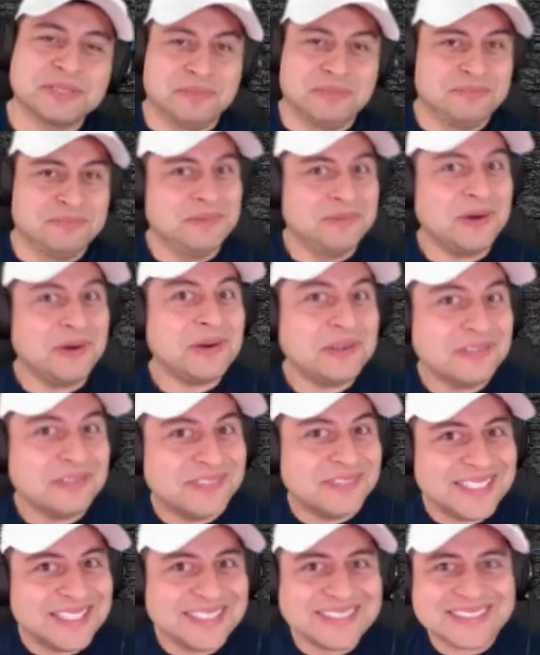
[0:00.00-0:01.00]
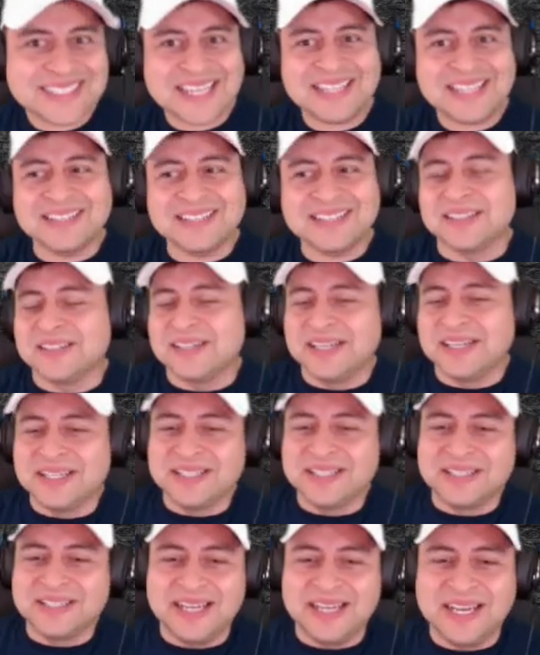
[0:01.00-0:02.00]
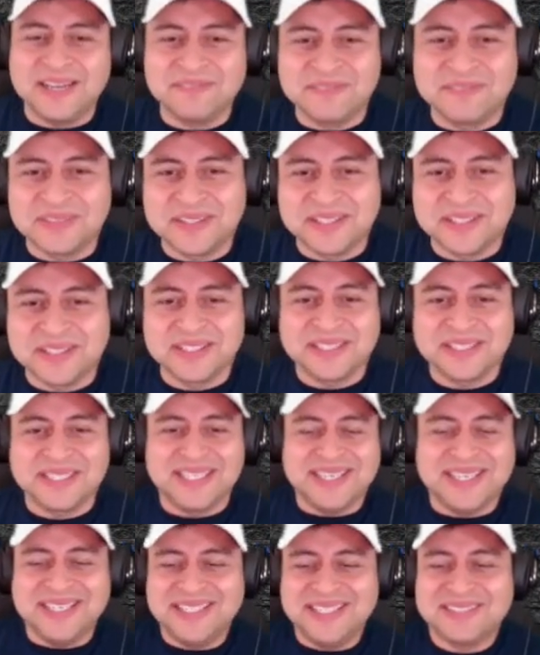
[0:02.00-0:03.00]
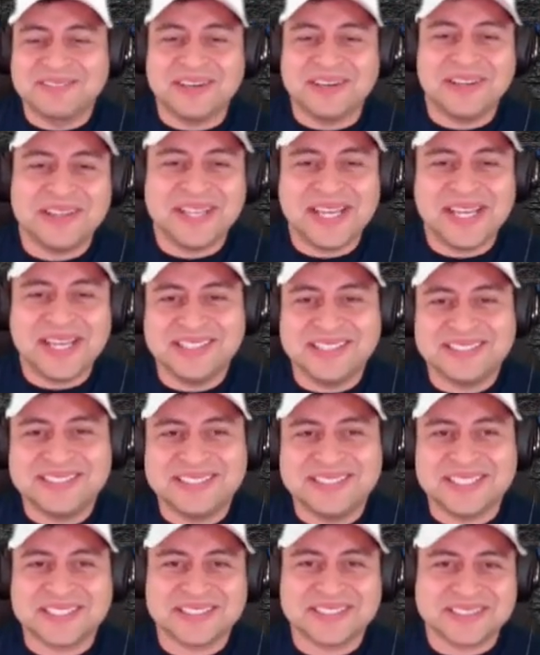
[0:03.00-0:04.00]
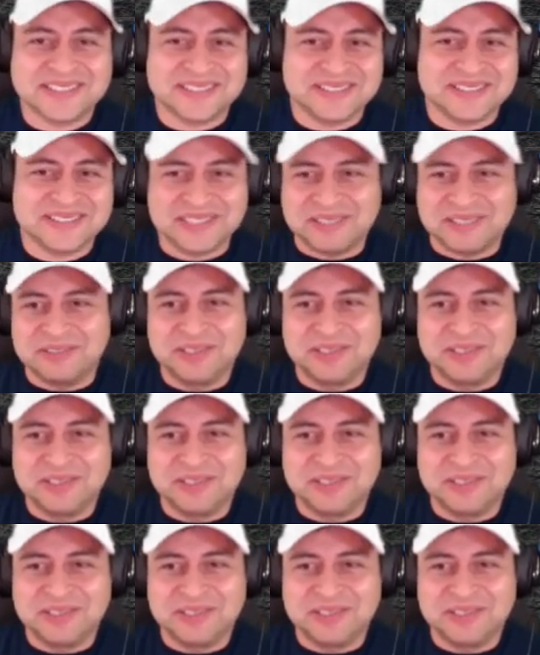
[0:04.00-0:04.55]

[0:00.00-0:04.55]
motivated seller, and the house, technically, then we don't see